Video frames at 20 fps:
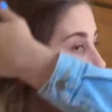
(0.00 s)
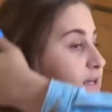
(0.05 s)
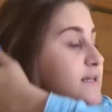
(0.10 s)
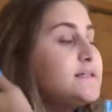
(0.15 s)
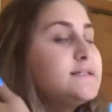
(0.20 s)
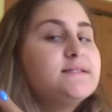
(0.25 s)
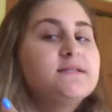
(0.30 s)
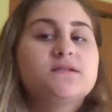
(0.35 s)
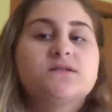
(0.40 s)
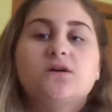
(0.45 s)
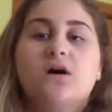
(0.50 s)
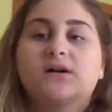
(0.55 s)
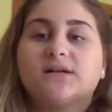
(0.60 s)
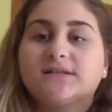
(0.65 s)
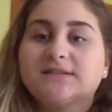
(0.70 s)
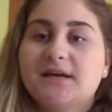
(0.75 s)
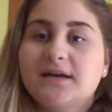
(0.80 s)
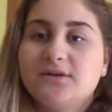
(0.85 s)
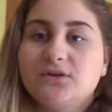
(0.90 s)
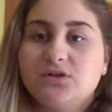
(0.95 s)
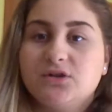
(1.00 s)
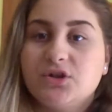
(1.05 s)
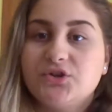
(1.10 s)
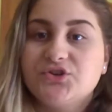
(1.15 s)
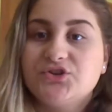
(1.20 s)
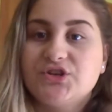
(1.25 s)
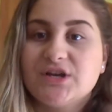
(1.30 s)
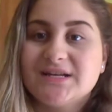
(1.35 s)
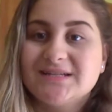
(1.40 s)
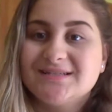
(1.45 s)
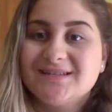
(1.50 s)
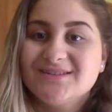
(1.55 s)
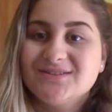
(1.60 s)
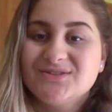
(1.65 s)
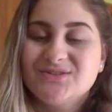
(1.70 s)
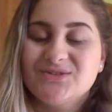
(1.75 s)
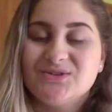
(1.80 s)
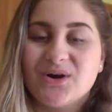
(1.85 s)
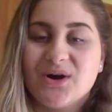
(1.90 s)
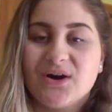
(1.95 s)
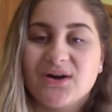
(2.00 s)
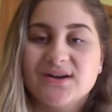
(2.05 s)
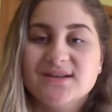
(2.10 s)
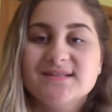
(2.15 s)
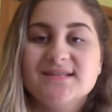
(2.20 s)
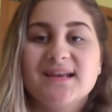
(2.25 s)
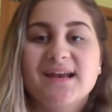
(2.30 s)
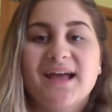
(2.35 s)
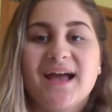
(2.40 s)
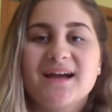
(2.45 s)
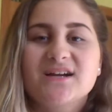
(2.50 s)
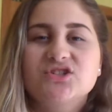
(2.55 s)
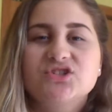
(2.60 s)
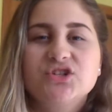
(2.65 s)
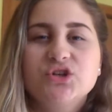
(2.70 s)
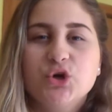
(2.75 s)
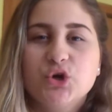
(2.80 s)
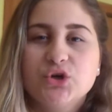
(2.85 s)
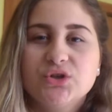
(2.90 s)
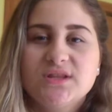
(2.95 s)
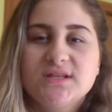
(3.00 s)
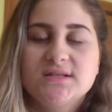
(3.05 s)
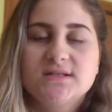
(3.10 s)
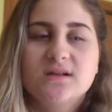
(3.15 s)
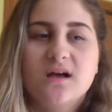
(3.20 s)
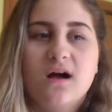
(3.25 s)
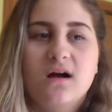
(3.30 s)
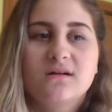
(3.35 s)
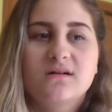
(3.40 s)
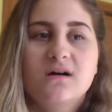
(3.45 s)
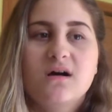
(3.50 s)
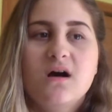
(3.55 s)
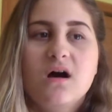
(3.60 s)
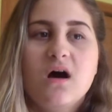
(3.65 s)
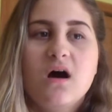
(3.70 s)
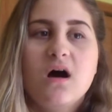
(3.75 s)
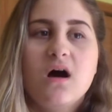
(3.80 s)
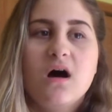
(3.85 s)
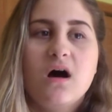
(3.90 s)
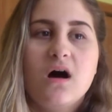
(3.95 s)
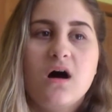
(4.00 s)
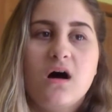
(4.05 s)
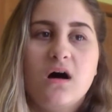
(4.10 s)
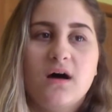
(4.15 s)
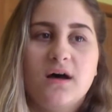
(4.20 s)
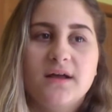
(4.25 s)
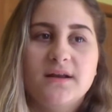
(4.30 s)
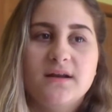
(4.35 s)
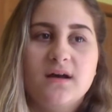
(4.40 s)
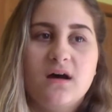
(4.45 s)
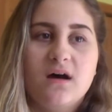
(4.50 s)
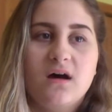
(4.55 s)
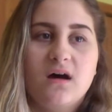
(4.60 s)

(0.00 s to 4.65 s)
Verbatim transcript: is the song entitled Chasing Stars, and I actually heard the song on